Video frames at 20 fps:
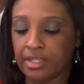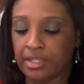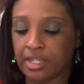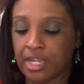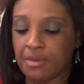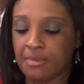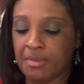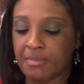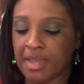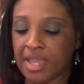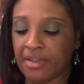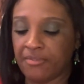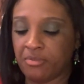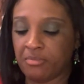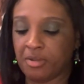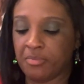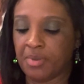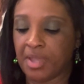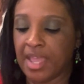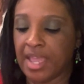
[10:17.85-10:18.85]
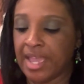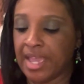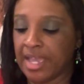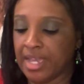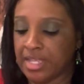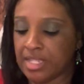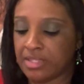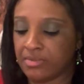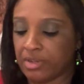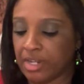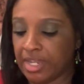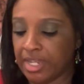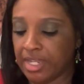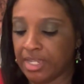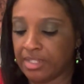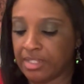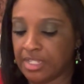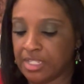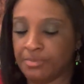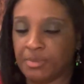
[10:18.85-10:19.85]
Coming back from the past,
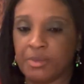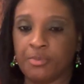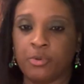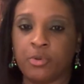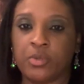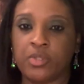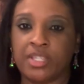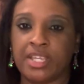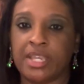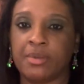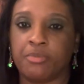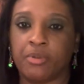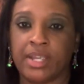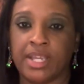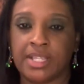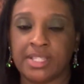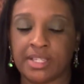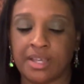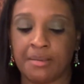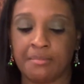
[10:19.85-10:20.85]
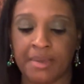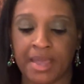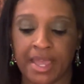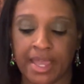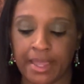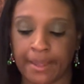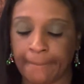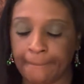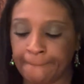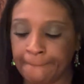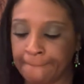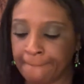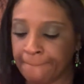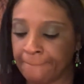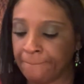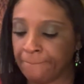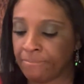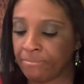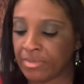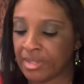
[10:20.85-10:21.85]
right? These people who take breaks come back,
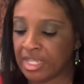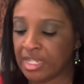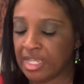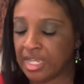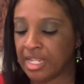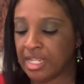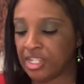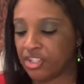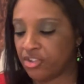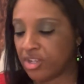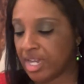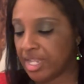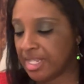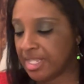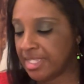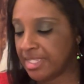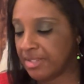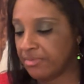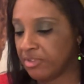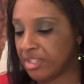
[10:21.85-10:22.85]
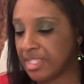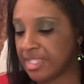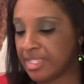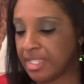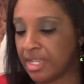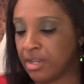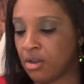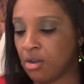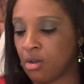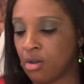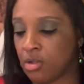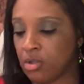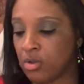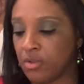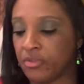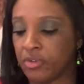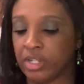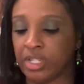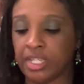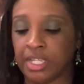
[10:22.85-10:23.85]
and now they're trying to reset all
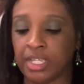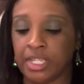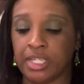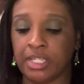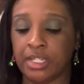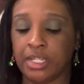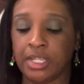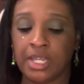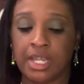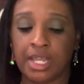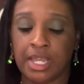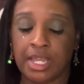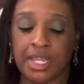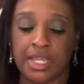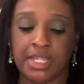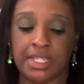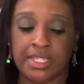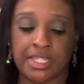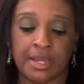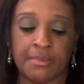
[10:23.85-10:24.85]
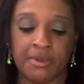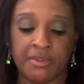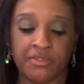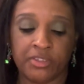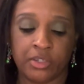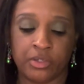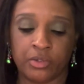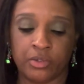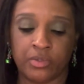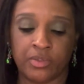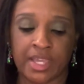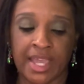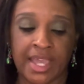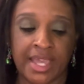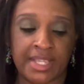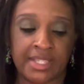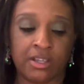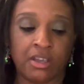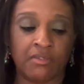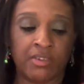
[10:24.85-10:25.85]
over again. And some of you, that
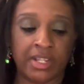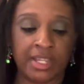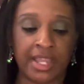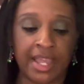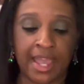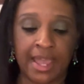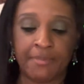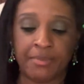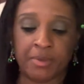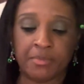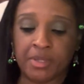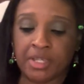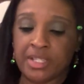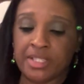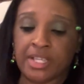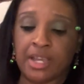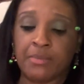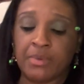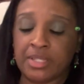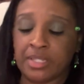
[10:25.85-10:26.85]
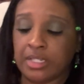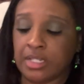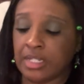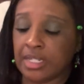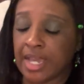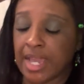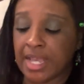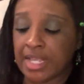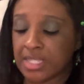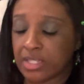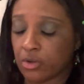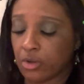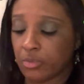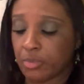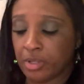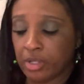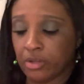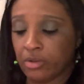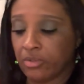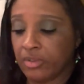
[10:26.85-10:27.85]
has already happened because that was in the last
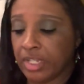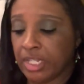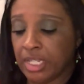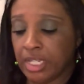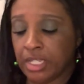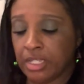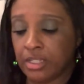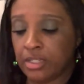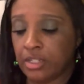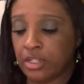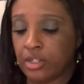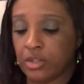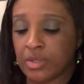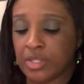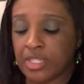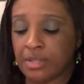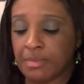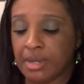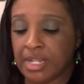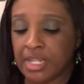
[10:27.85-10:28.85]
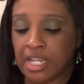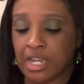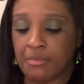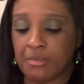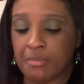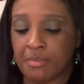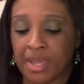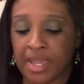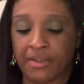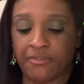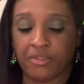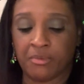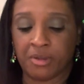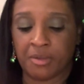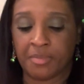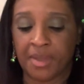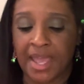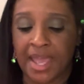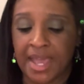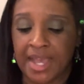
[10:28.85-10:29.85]
Scorpio reading. You know, somebody coming back from the
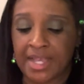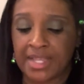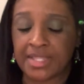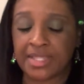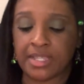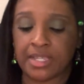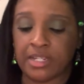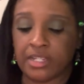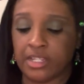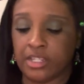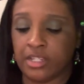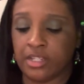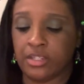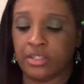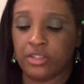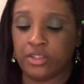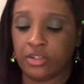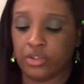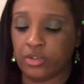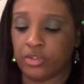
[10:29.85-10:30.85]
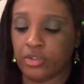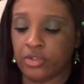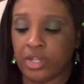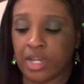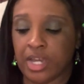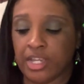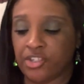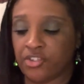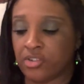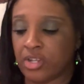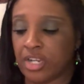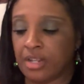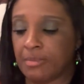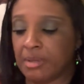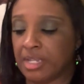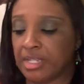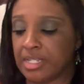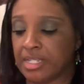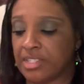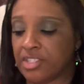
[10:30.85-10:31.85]
past, and then, you know, you guys try to make
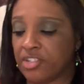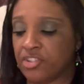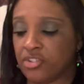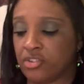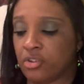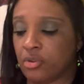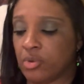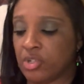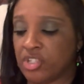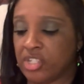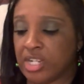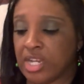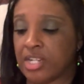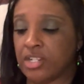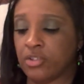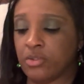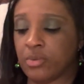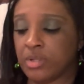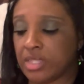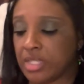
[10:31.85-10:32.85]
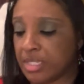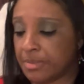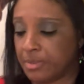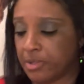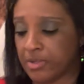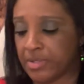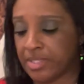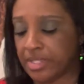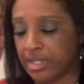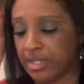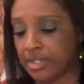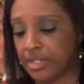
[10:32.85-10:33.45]
a decision on what should I do with this person.